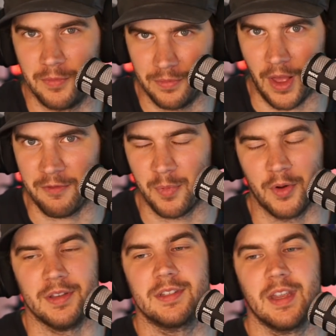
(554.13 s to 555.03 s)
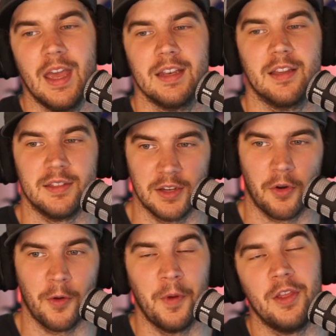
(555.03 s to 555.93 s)
life points to
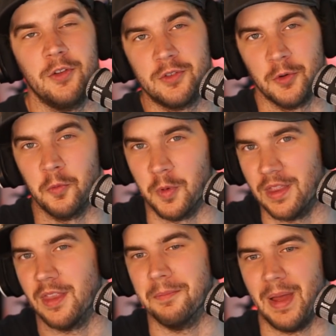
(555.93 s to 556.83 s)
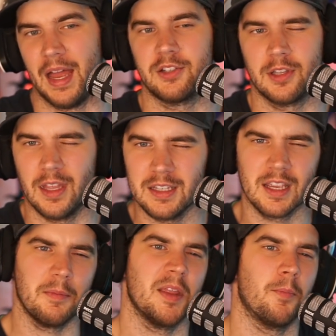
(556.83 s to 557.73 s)
0, you do win the match. So that is
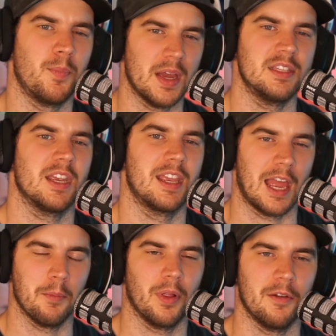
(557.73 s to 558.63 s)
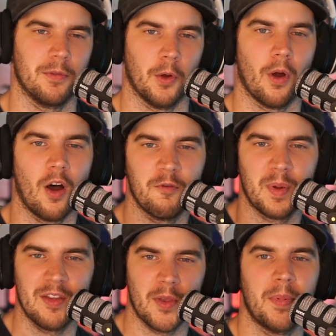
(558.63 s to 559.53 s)
going to be the basic gameplay flow of
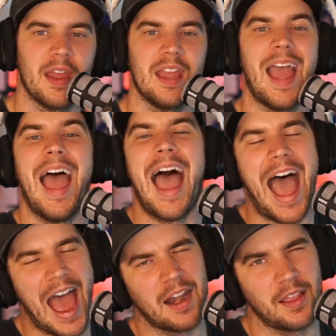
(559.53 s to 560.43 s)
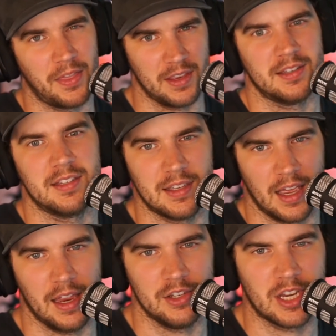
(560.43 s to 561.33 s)
PvP at this
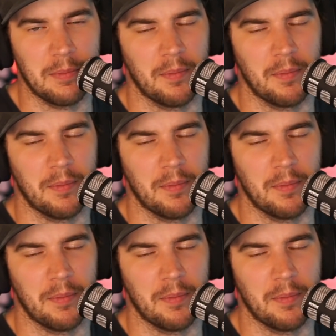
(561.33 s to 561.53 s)
stage. Keep